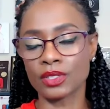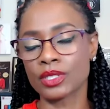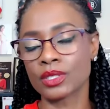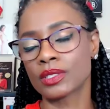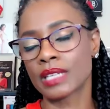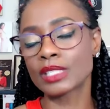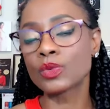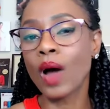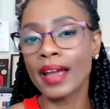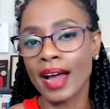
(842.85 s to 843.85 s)

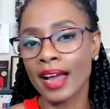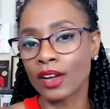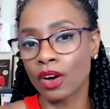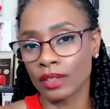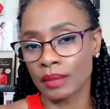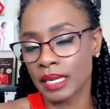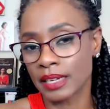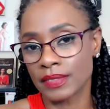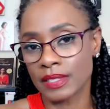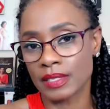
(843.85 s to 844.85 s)
That's why I call them
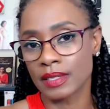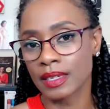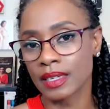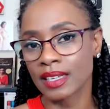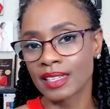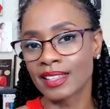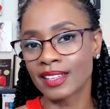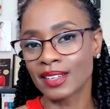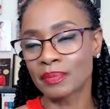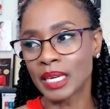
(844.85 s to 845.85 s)
gifts,
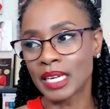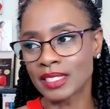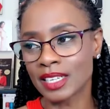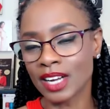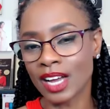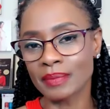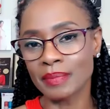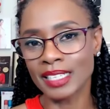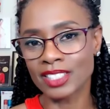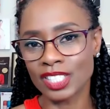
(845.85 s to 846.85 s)
because they're not
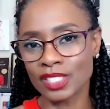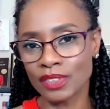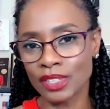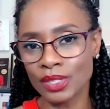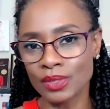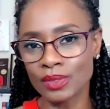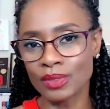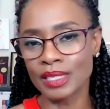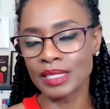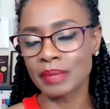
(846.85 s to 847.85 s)
meant just for you.
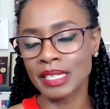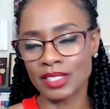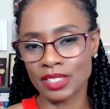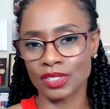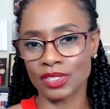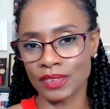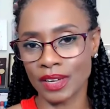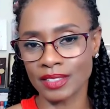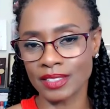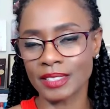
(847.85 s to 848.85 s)
It's meant to serve
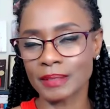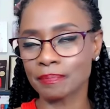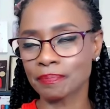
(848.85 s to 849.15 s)
others.